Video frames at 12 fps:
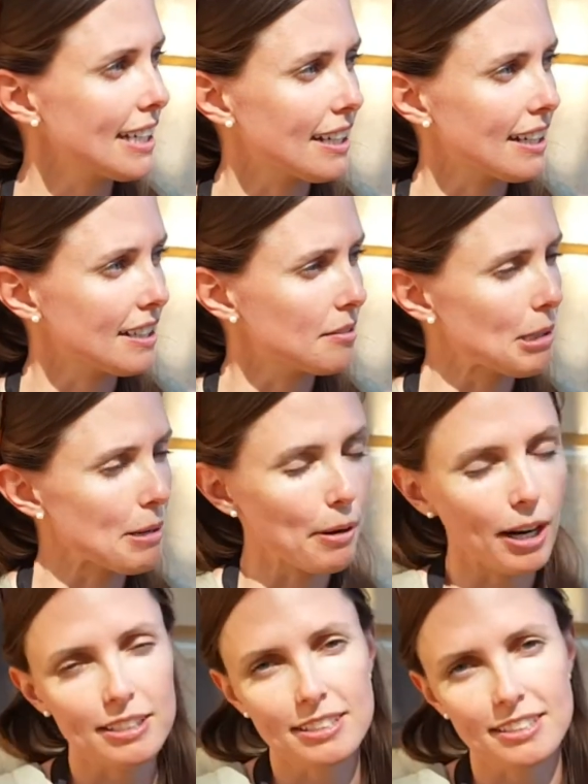Yeah,
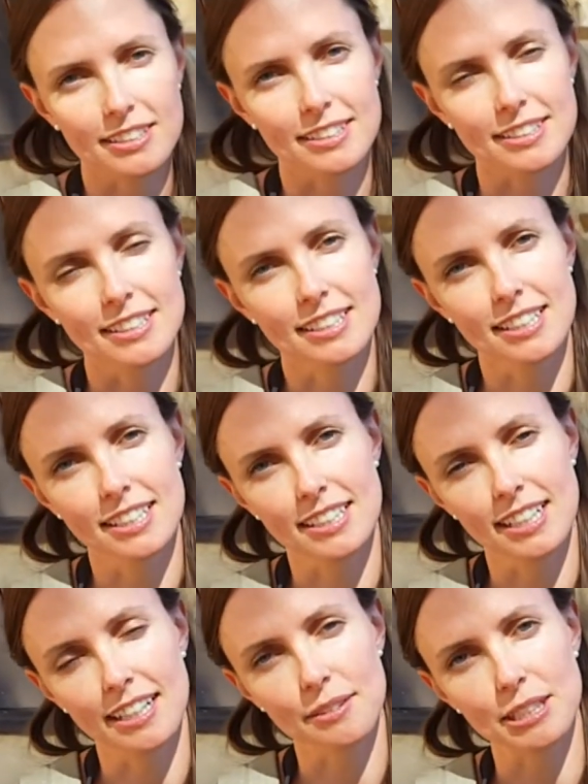my partner
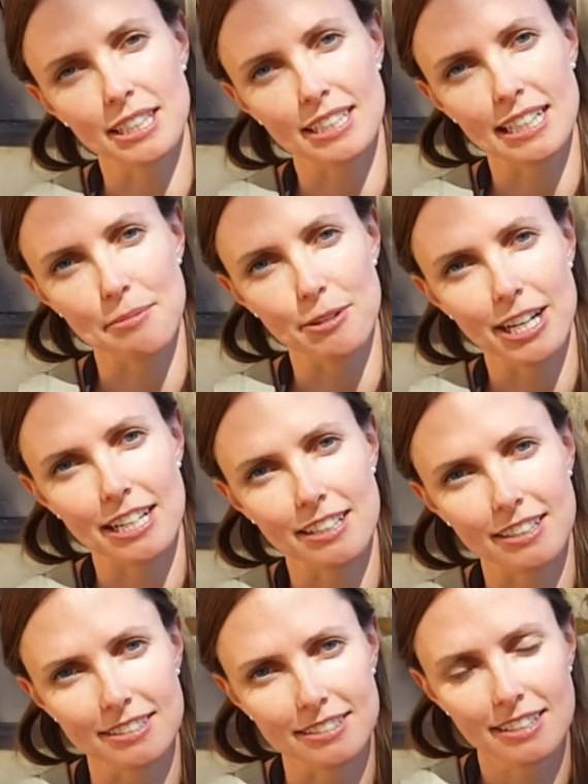and I, we
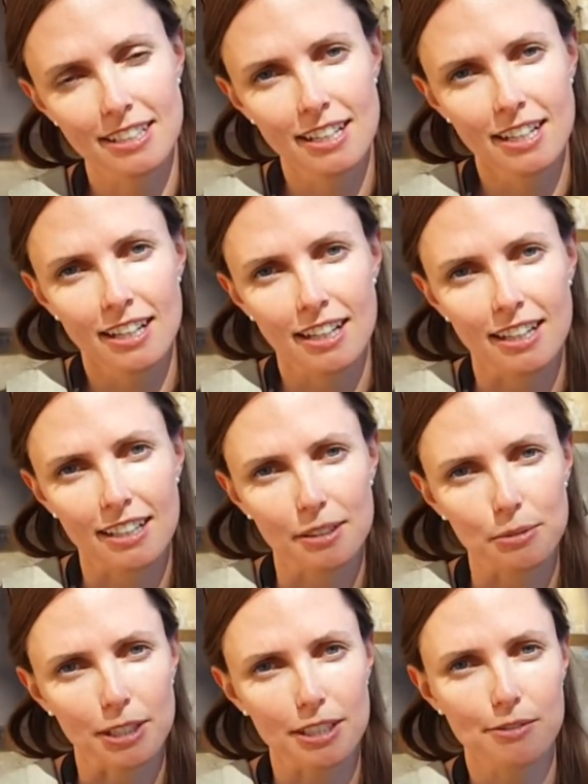collaborate on
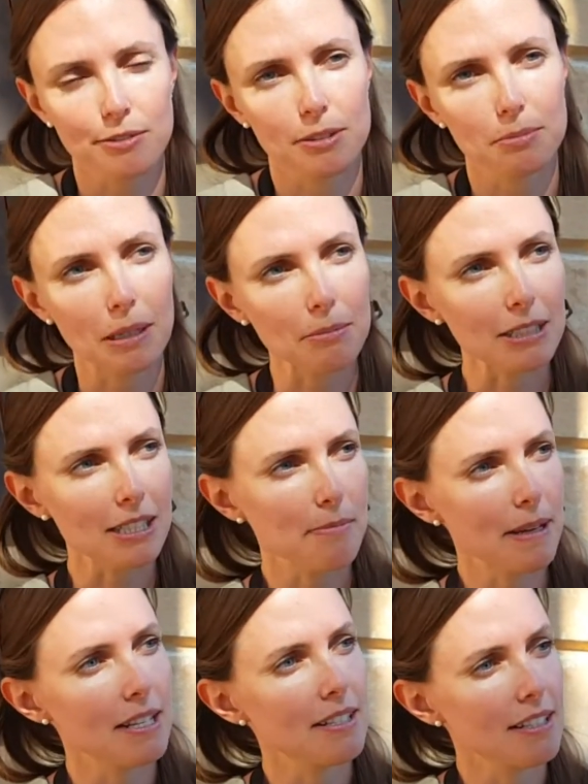works for public
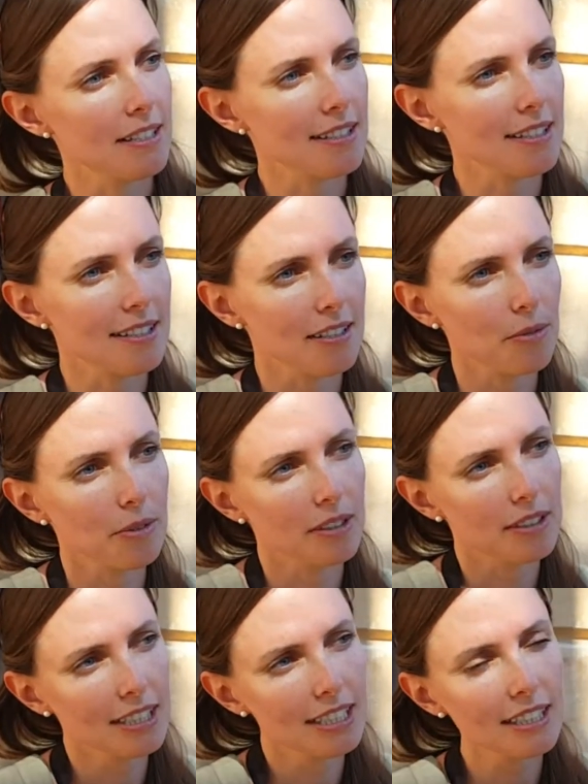spaces. So
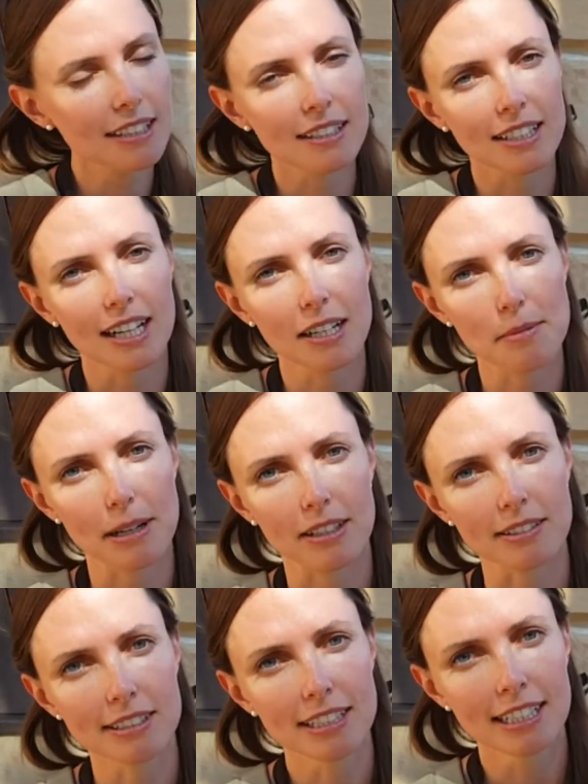we're thinking a lot
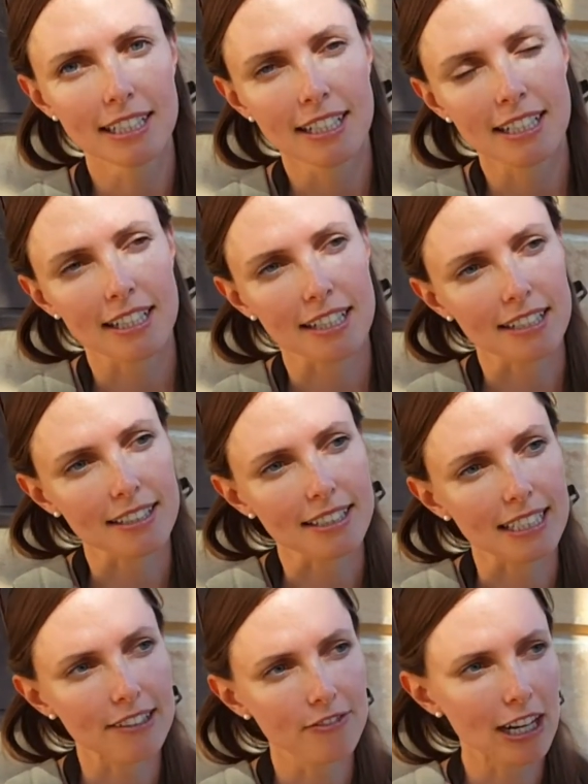about
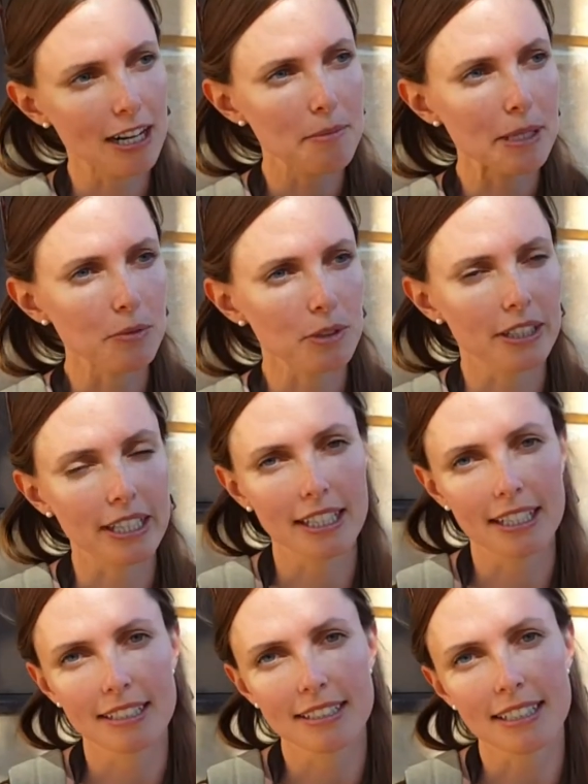the environment we're
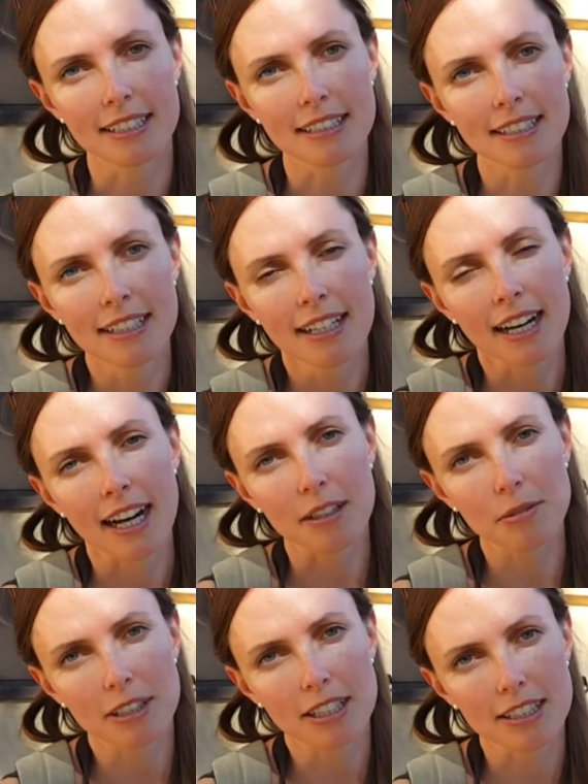in, and
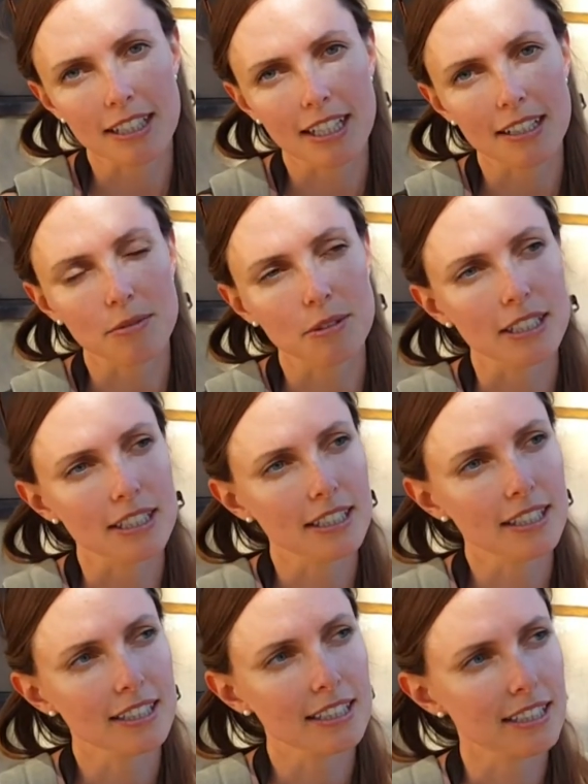I work a lot
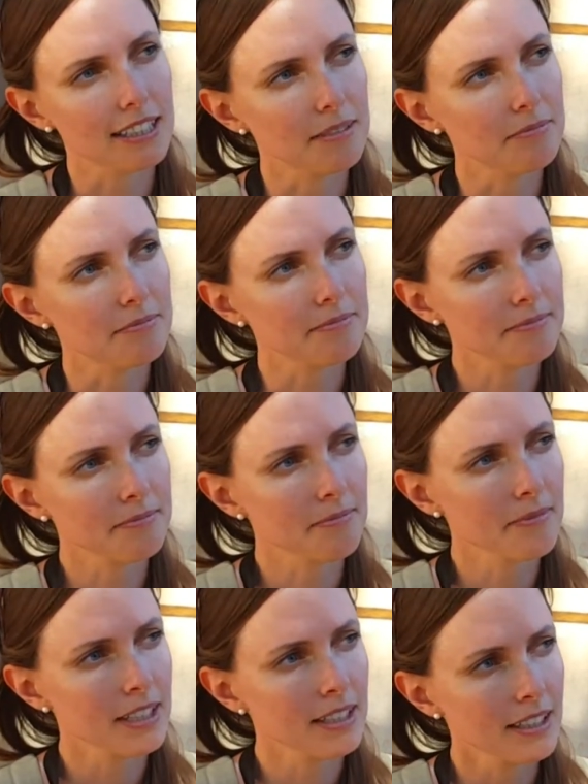with
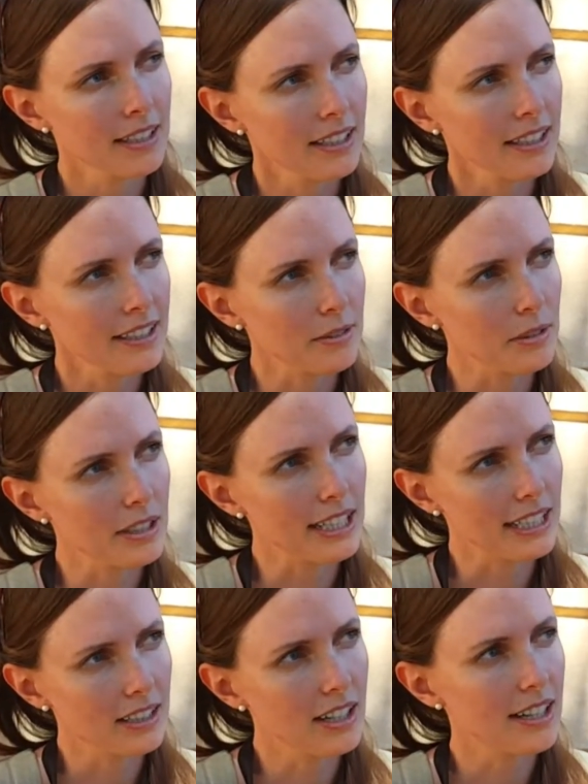
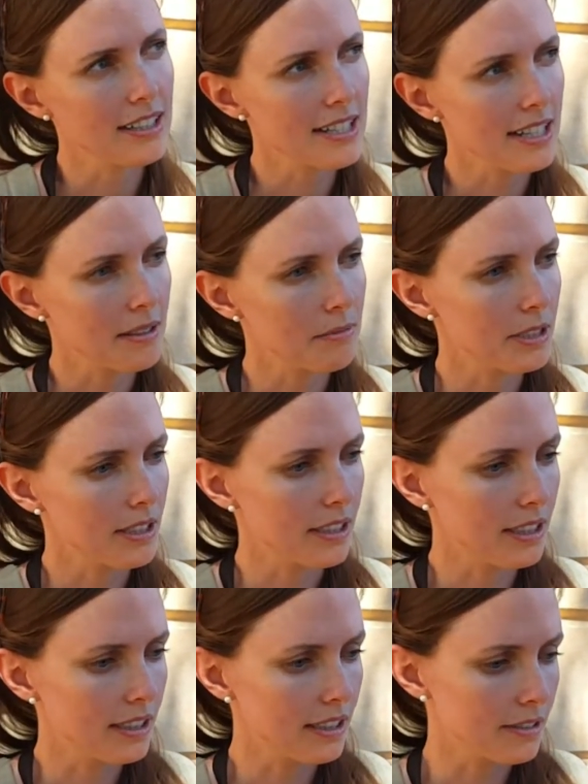that concept
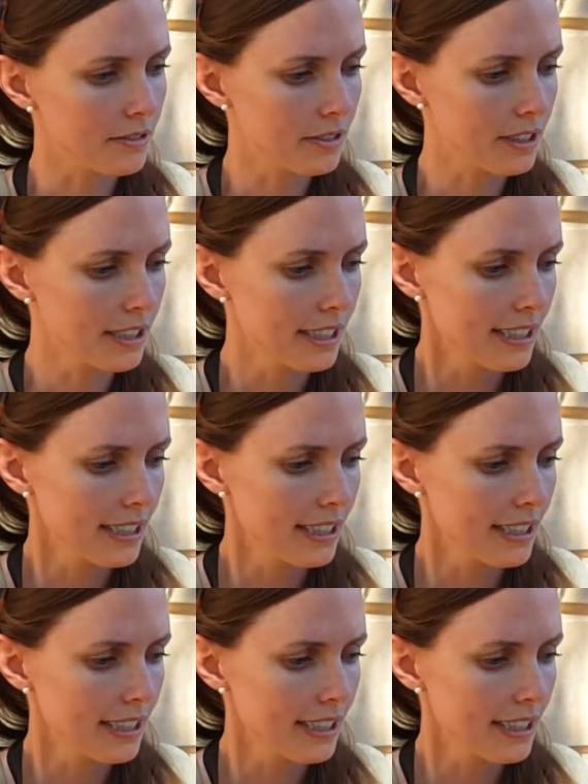of